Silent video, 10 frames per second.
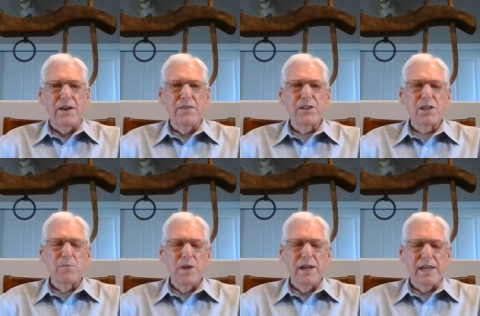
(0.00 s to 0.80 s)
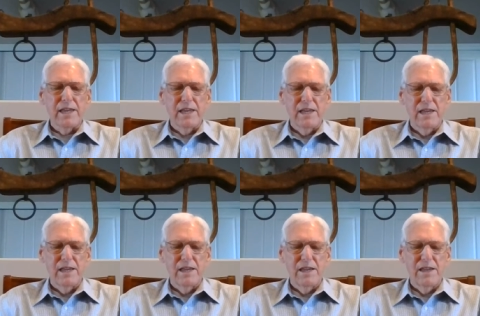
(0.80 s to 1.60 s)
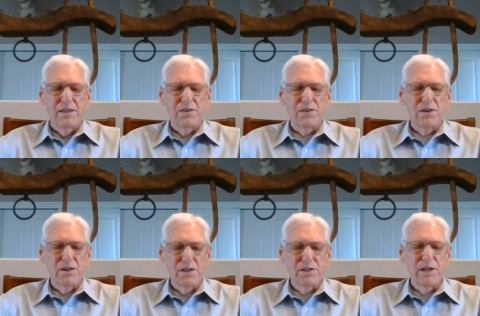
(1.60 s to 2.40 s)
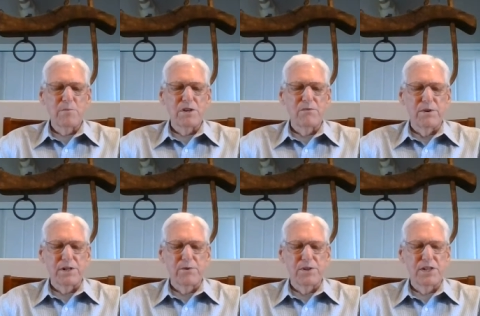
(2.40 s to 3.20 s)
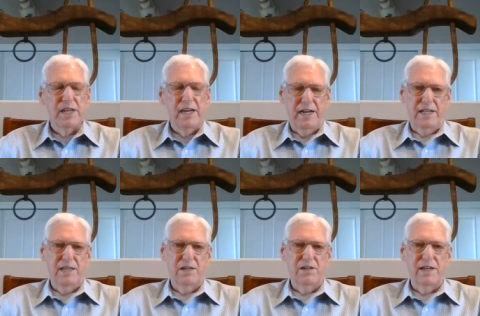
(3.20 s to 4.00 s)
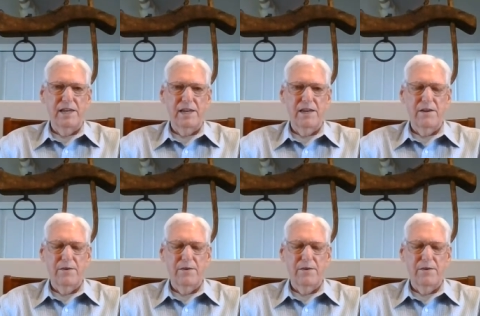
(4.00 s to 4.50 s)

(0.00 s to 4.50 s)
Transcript: And this can be like, this is a good example of what Christianity is like.